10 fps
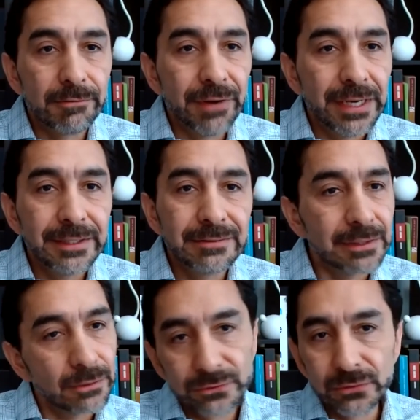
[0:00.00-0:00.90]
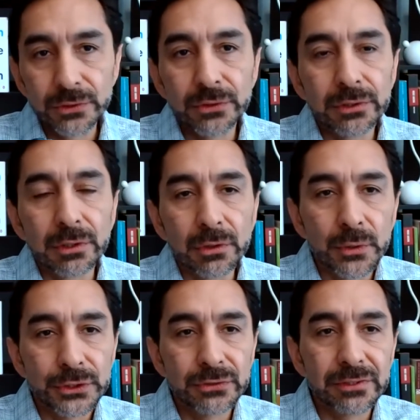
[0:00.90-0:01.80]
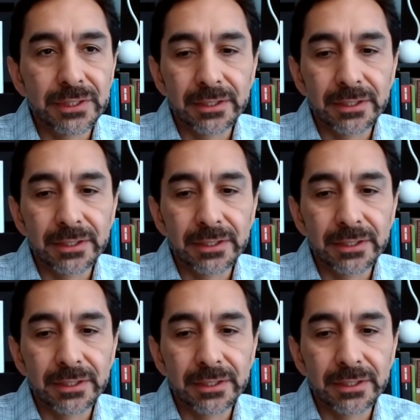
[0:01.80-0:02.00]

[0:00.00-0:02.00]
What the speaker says: findings and also your conclusions